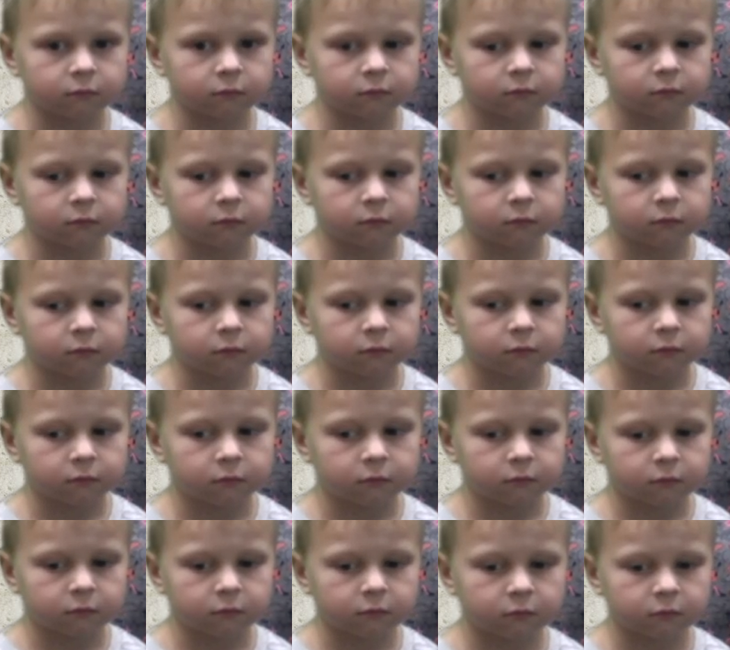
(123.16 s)

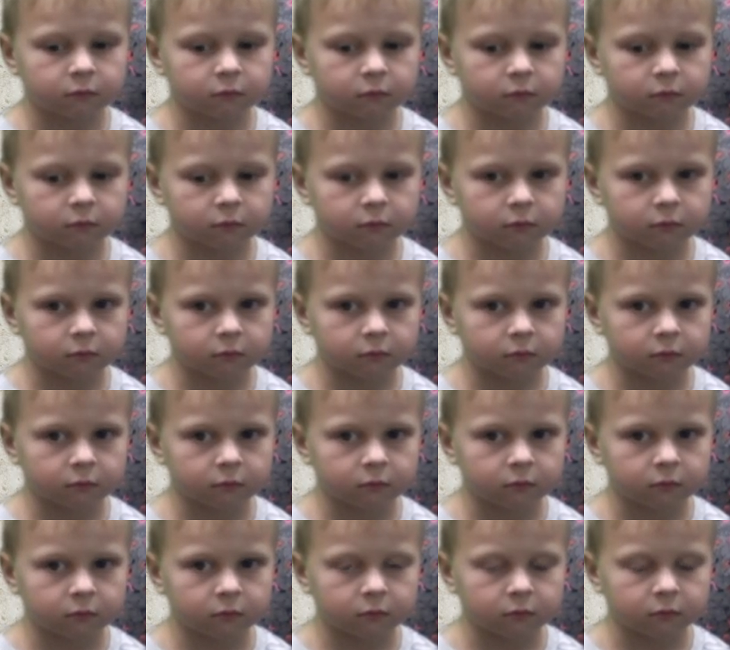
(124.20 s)

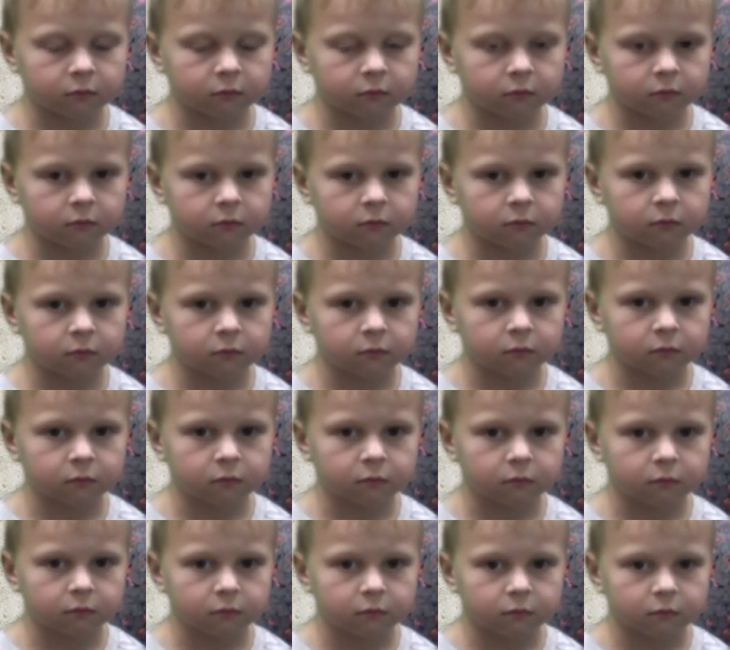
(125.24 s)

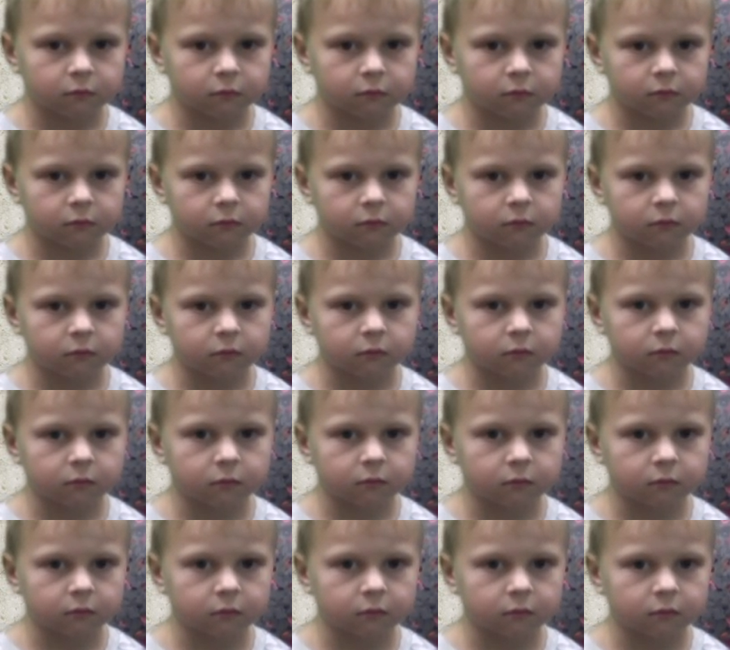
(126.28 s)

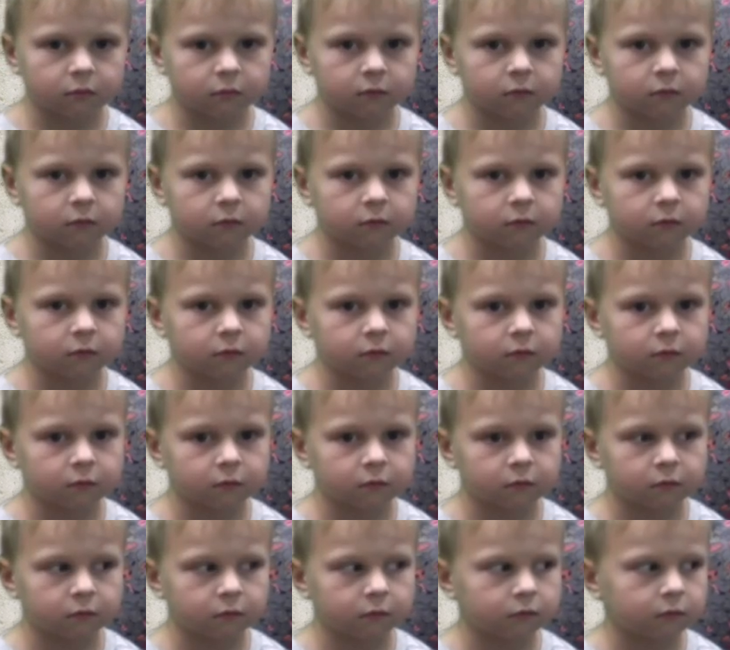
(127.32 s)

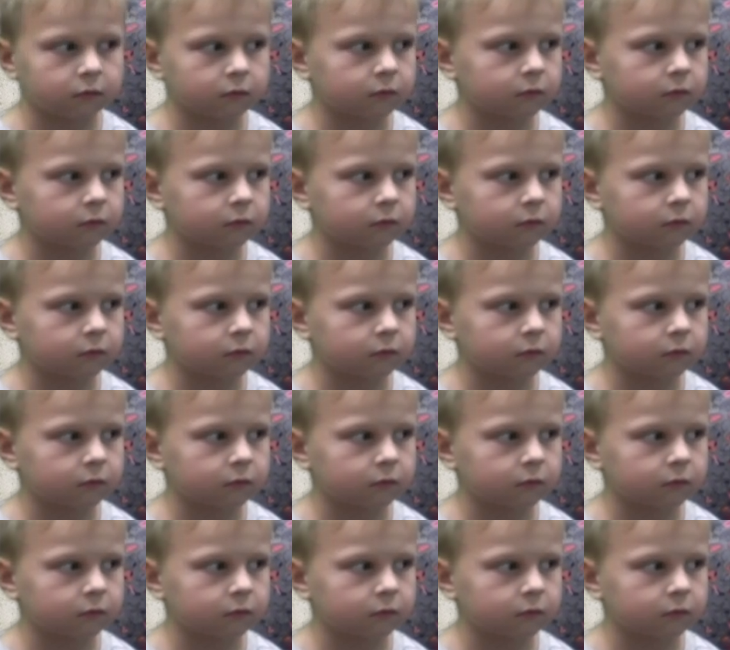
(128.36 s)
(not speaking)